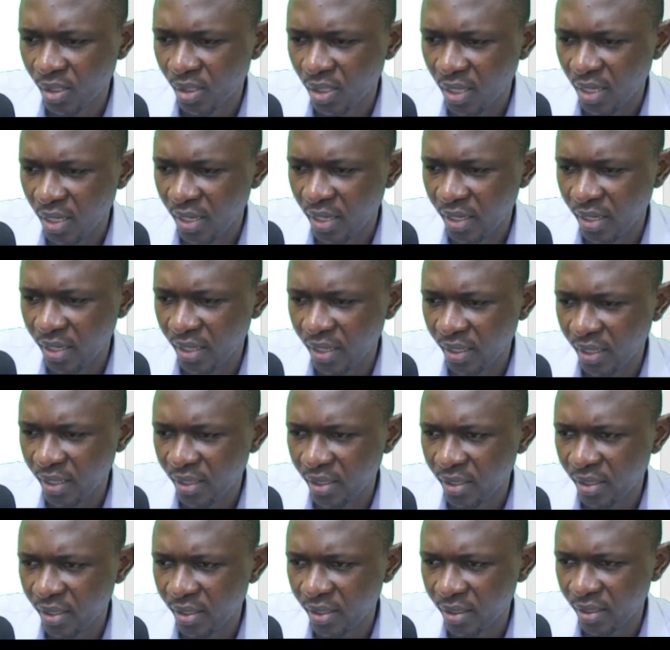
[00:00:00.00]
ended,
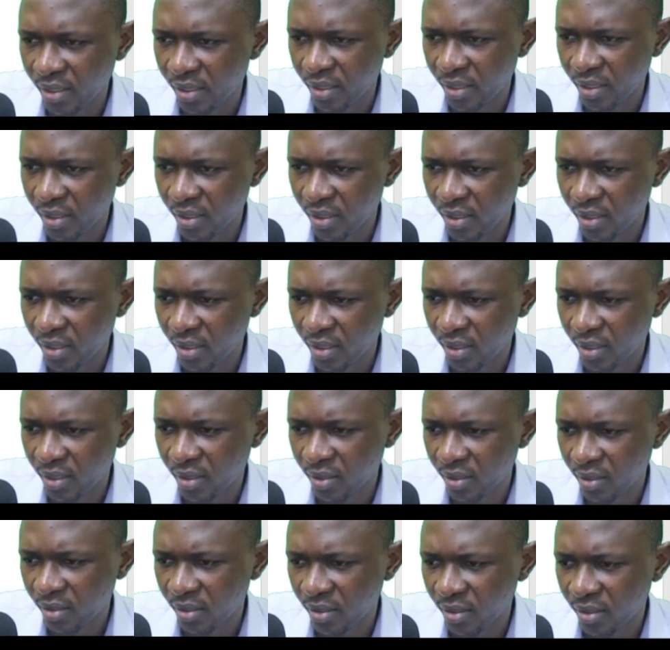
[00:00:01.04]

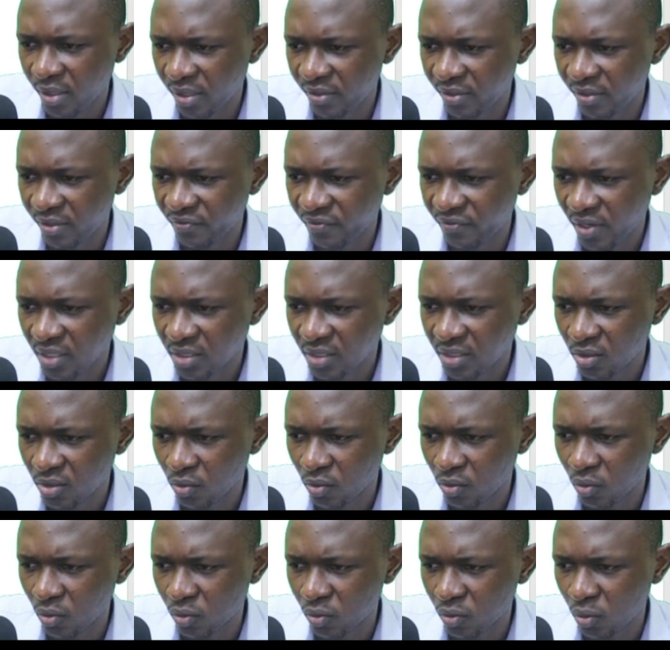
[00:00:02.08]
at 1st
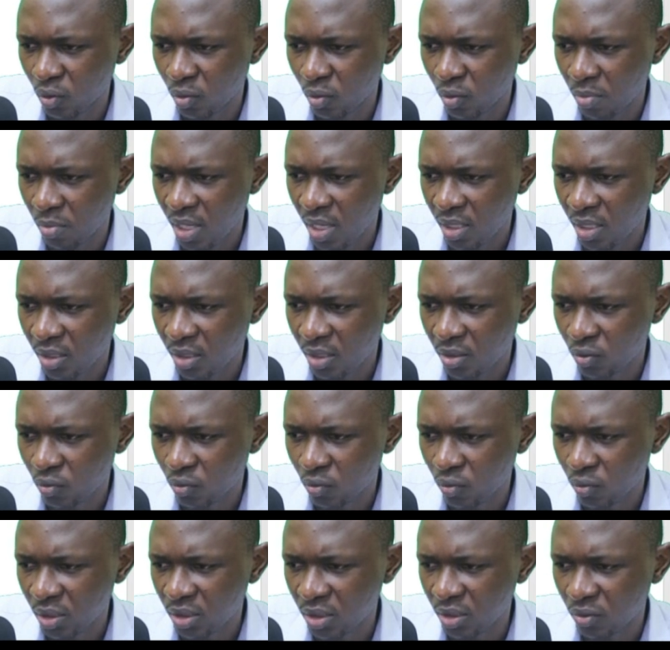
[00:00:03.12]
October
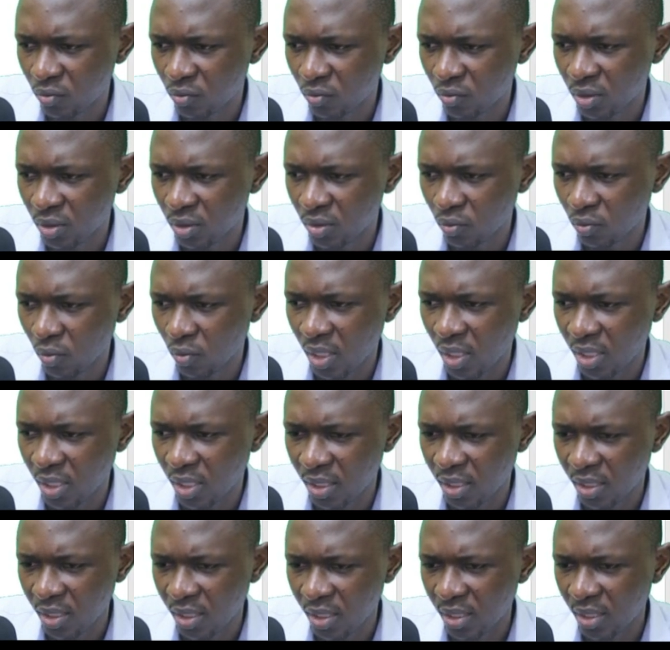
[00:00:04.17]
2021,
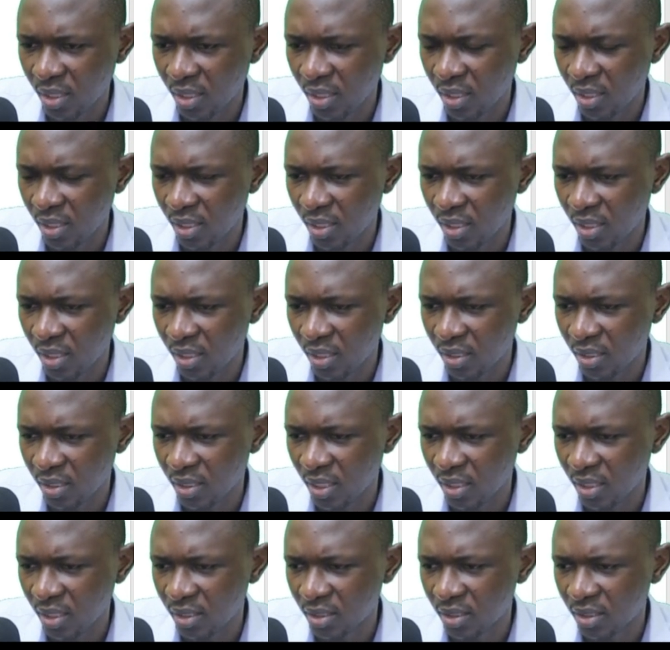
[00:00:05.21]
like
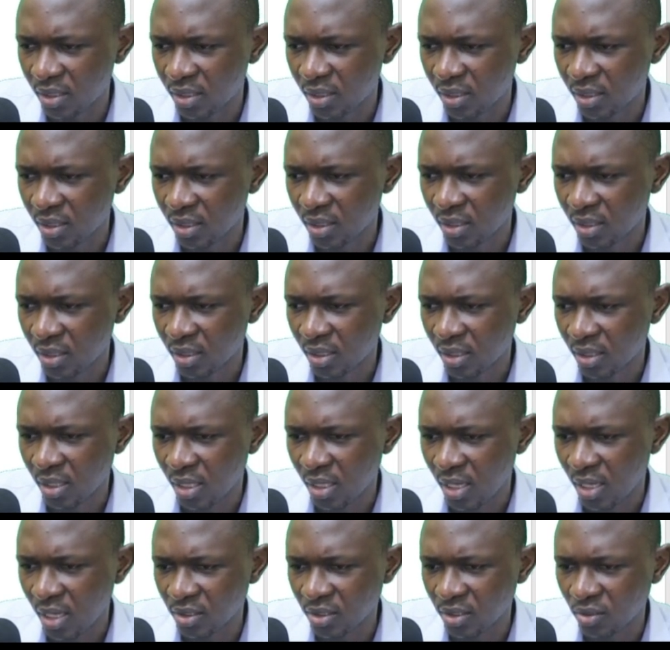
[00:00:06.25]
that.
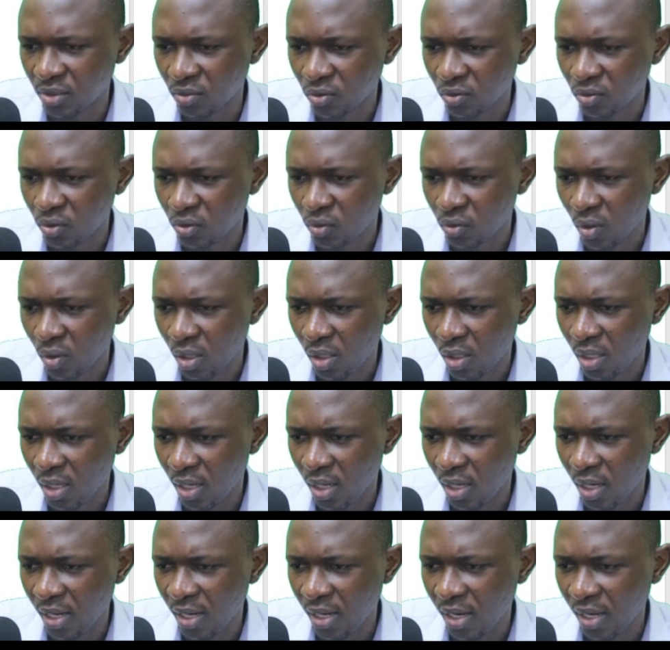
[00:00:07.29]
As usual,
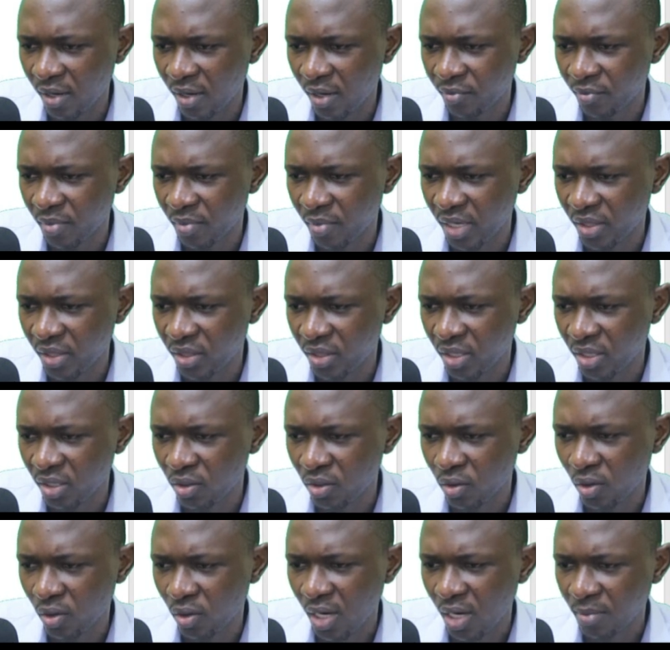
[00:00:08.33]
I'll have my 3
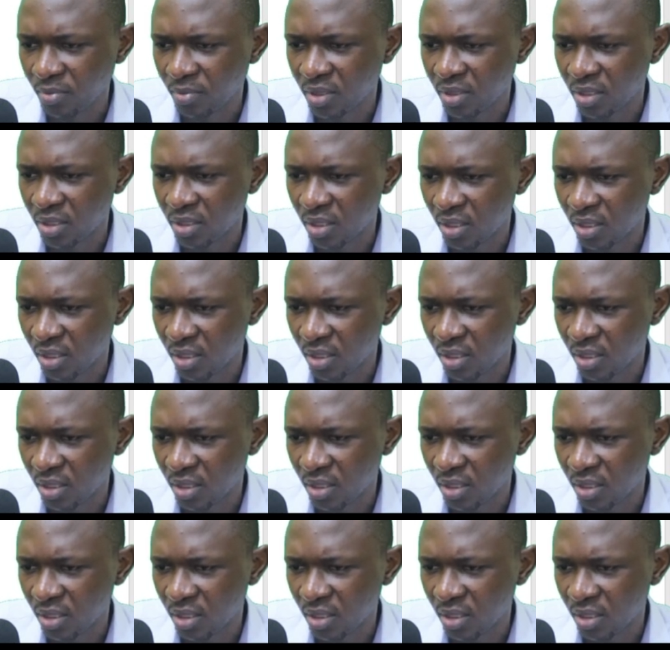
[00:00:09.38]
columns.